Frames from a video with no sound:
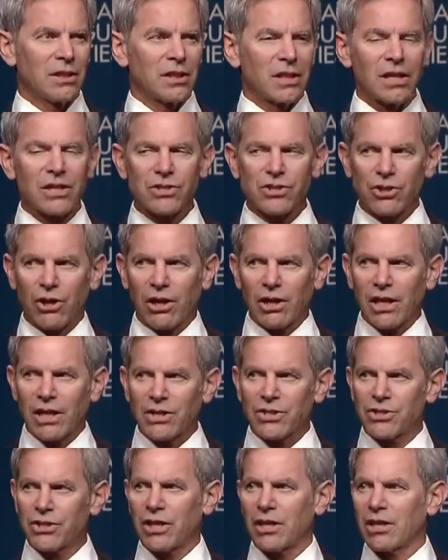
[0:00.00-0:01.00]
In Salt
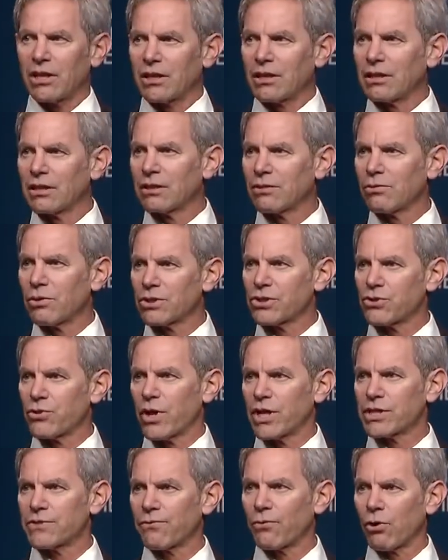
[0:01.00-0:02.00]
Lake City, we're
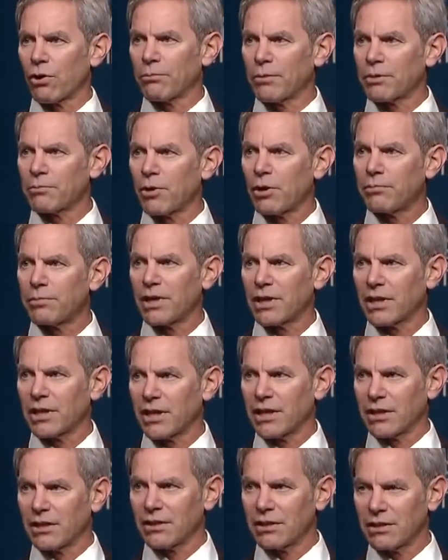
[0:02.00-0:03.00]
transforming
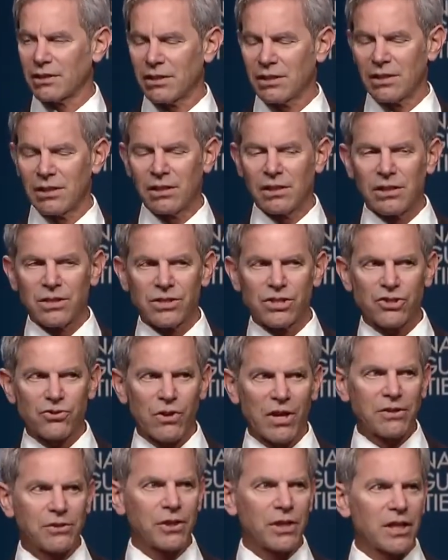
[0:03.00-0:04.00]
mobility,
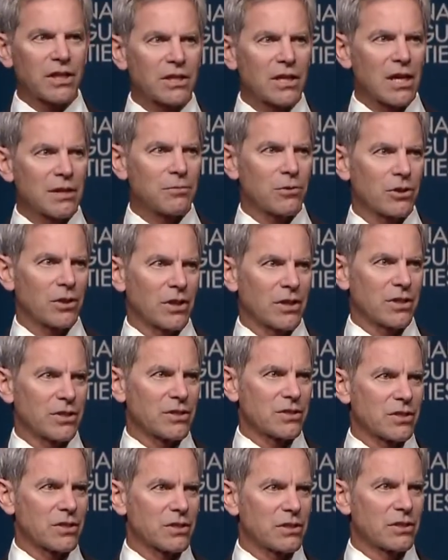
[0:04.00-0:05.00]
strengthening
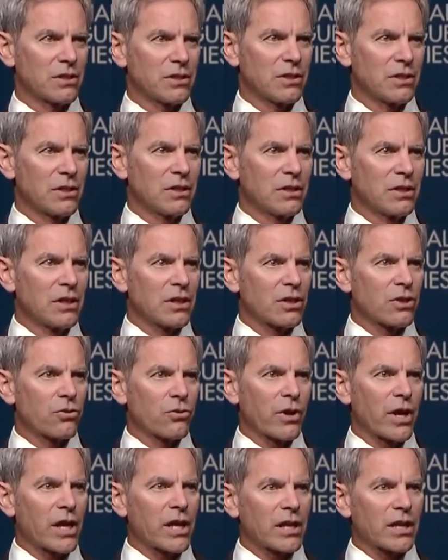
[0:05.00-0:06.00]
neighborhoods,
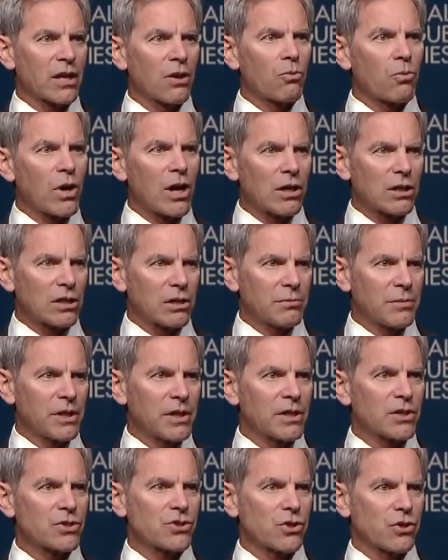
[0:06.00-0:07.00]
creating a
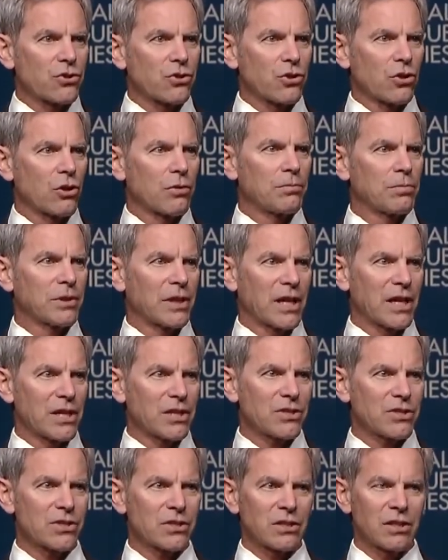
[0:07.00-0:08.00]
welcoming, secure
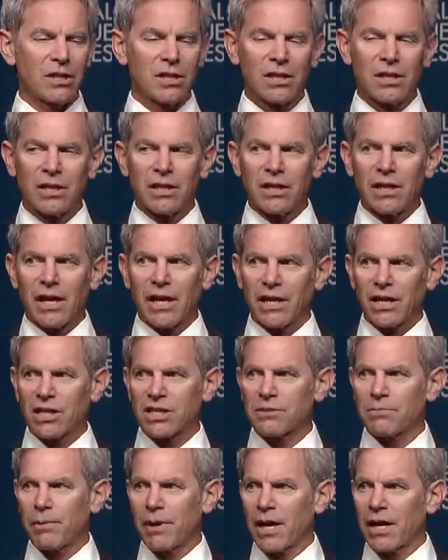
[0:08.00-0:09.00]
place, and
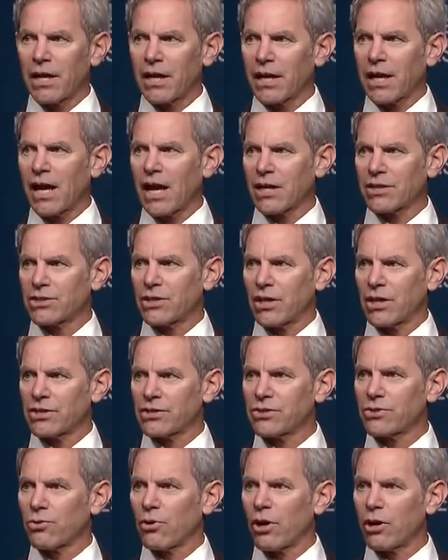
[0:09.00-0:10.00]
expanding
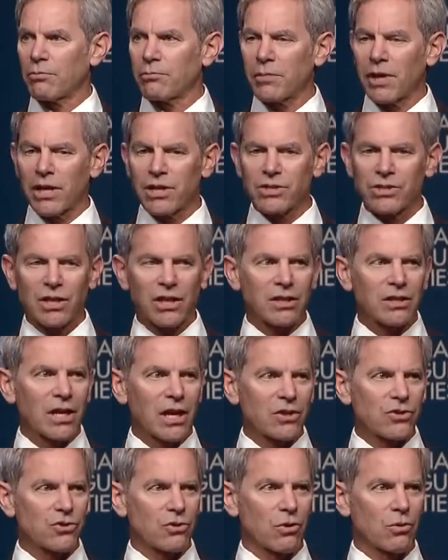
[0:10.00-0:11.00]
access to our amazing
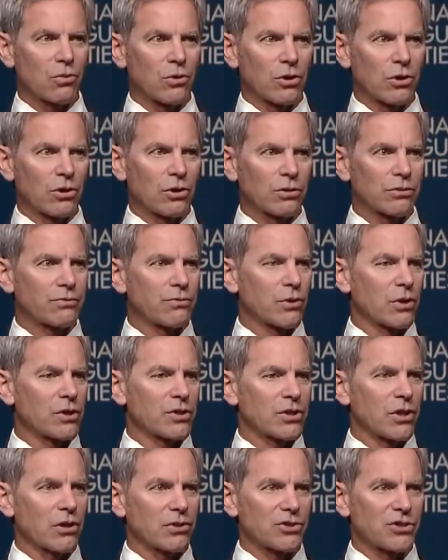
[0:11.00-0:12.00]
natural world for
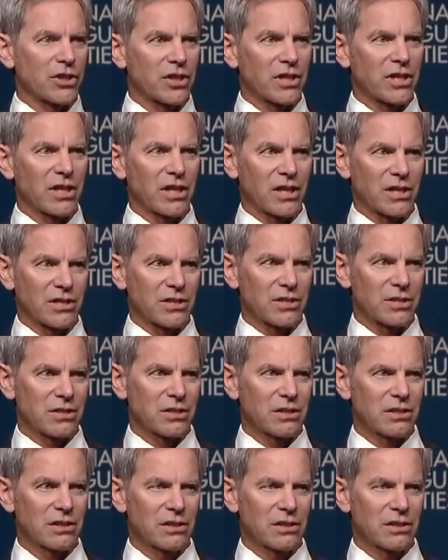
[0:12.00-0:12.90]
adults and kids.